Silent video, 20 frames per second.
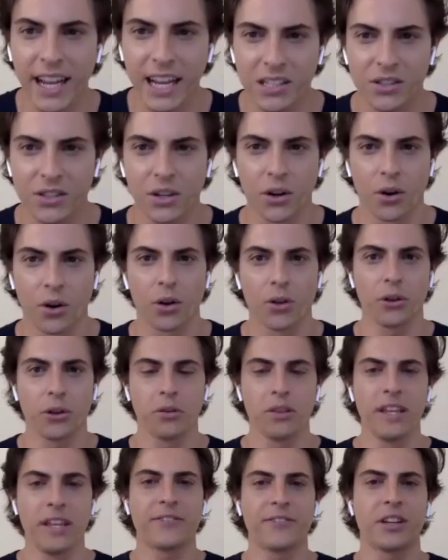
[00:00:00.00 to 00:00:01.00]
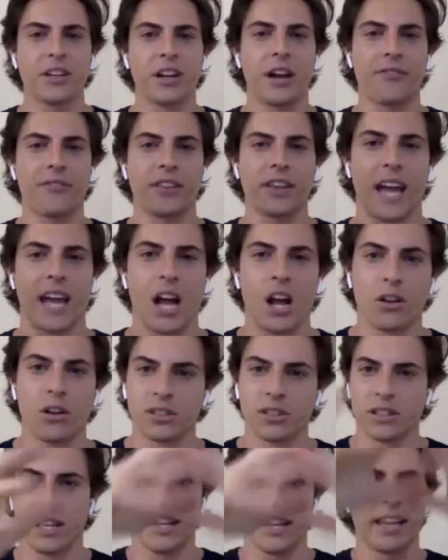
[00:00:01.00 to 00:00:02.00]
as a girl, you're lifted off the
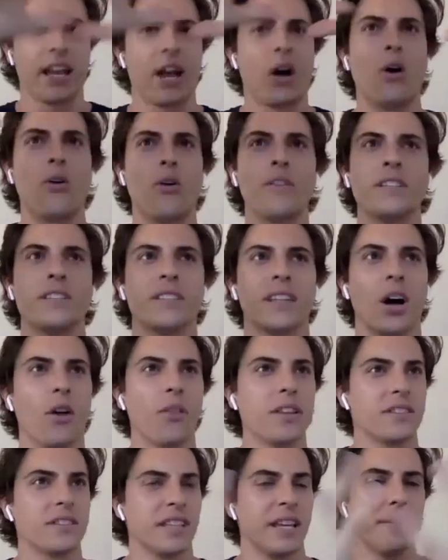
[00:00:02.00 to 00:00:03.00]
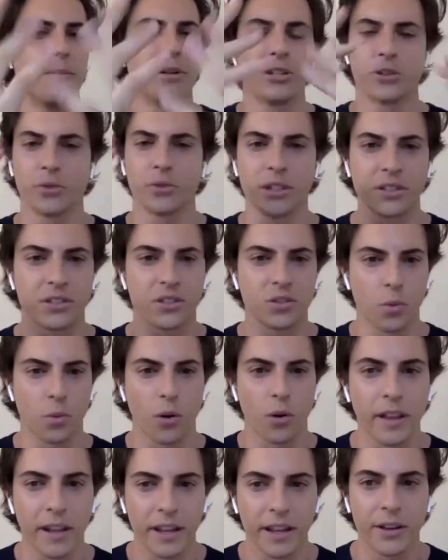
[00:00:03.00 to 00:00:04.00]
couch and like all this imagery is
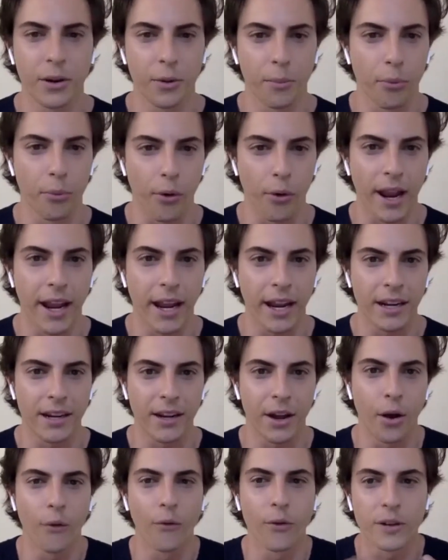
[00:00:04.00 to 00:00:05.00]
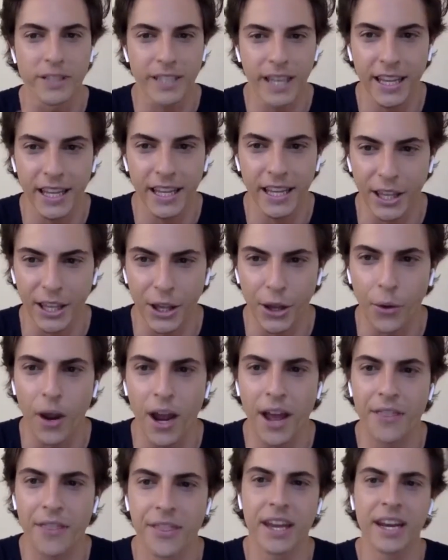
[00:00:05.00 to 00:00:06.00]
swirling in your brain, overtaking you.
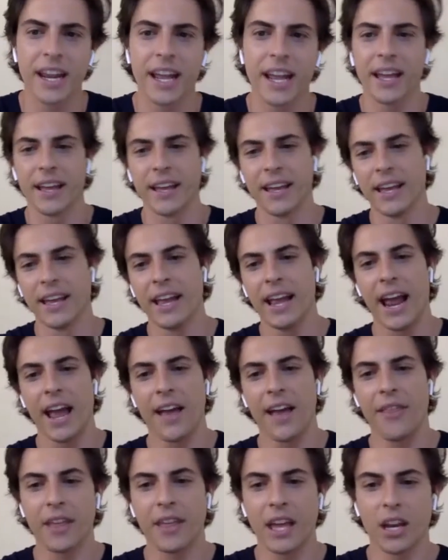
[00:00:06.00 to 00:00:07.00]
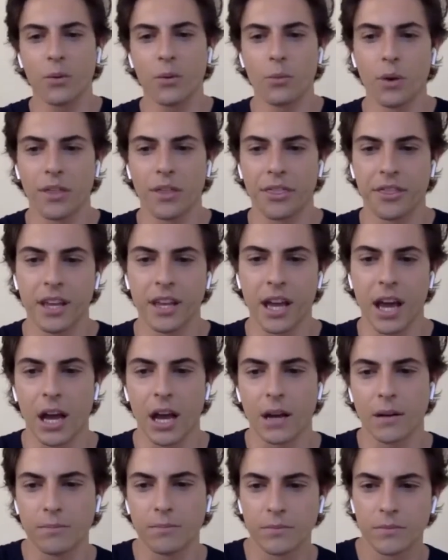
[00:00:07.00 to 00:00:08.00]
And then with
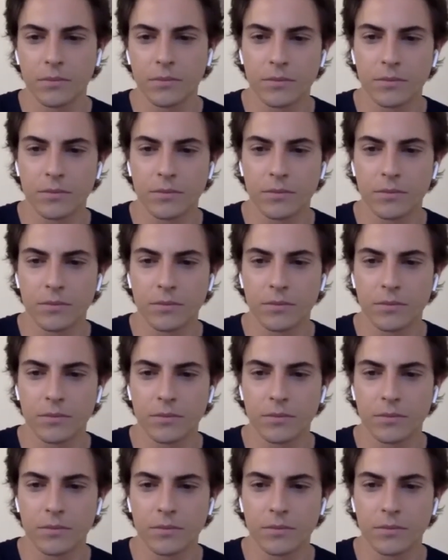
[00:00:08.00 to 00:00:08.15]
that